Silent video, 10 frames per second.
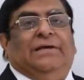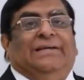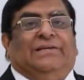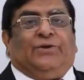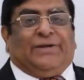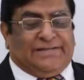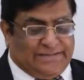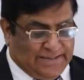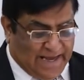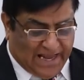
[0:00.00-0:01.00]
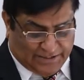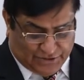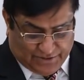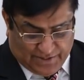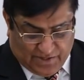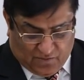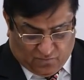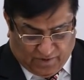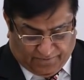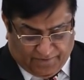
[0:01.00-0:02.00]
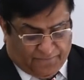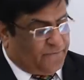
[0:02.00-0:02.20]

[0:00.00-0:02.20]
increase H. What we